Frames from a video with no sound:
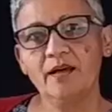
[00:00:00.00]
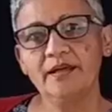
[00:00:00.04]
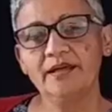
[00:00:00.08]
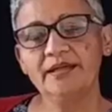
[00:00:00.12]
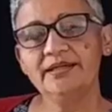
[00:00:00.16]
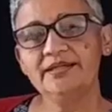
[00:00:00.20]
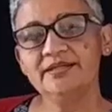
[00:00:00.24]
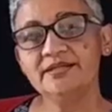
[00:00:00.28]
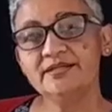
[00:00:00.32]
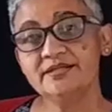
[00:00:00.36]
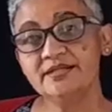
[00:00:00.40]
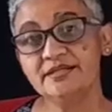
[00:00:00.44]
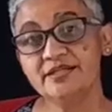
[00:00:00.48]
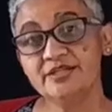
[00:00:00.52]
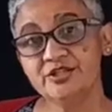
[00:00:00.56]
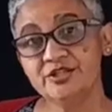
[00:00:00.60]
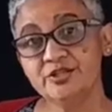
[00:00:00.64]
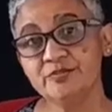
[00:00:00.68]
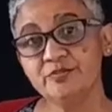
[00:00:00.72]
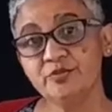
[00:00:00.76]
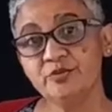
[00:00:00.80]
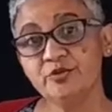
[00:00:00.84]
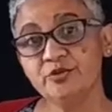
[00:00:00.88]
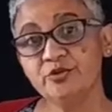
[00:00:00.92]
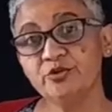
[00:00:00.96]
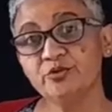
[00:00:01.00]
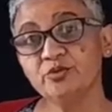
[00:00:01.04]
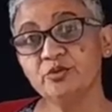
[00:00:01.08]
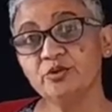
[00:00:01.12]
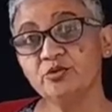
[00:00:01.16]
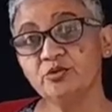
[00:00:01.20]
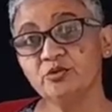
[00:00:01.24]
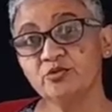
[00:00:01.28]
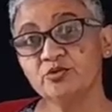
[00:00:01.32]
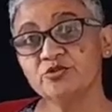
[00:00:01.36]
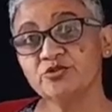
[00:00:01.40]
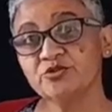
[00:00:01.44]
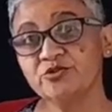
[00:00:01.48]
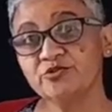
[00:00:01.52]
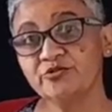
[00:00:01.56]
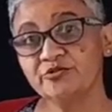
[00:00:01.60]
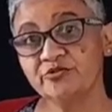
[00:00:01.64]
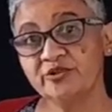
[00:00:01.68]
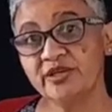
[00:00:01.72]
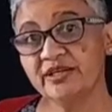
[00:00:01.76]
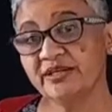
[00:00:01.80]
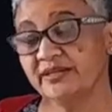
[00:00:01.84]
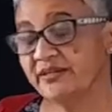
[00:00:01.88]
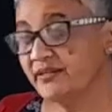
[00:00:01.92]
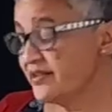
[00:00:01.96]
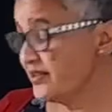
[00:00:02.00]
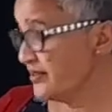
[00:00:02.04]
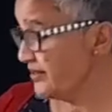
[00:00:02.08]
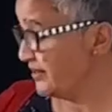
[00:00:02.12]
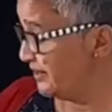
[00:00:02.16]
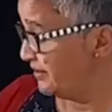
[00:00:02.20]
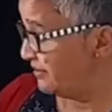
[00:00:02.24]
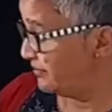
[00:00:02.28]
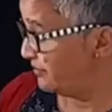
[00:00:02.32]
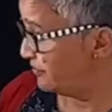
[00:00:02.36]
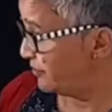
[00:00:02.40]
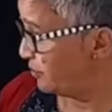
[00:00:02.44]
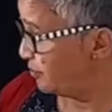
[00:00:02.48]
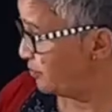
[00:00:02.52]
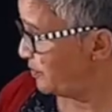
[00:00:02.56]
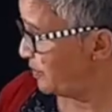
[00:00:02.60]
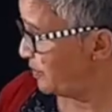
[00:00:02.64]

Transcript: In the teacher book you will also find the info